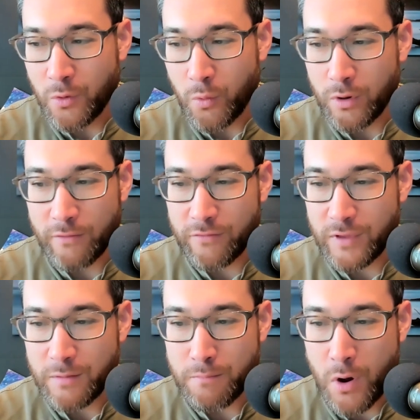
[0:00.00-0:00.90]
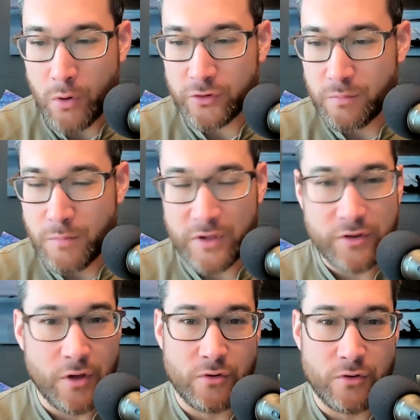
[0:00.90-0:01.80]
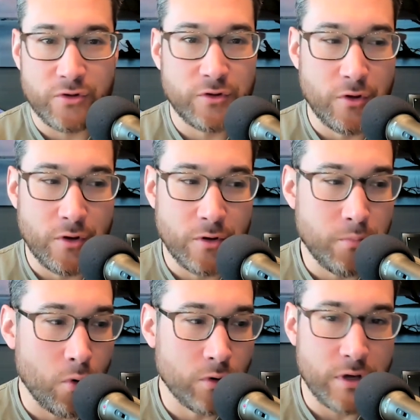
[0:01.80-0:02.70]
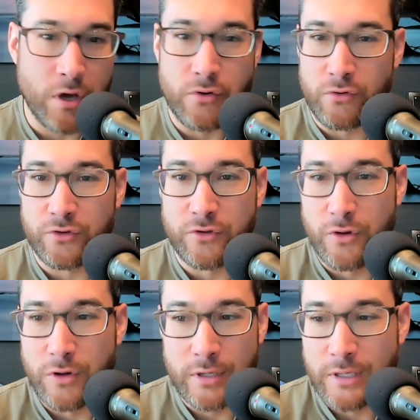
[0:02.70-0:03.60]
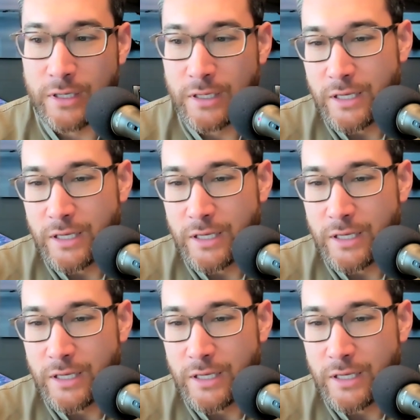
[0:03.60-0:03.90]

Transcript: one of the most misunderstood, poorly understood,